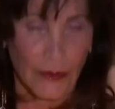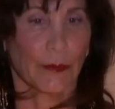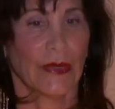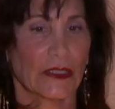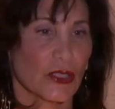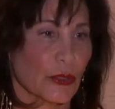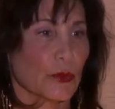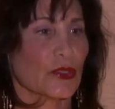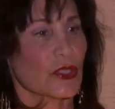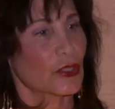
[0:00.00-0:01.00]
my
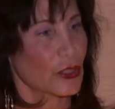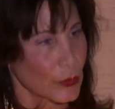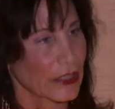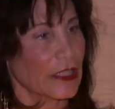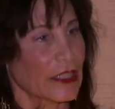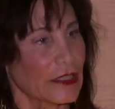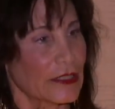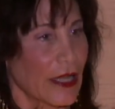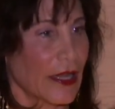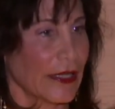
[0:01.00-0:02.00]
tumors are shrinking and
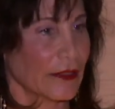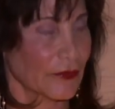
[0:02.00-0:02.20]
dying.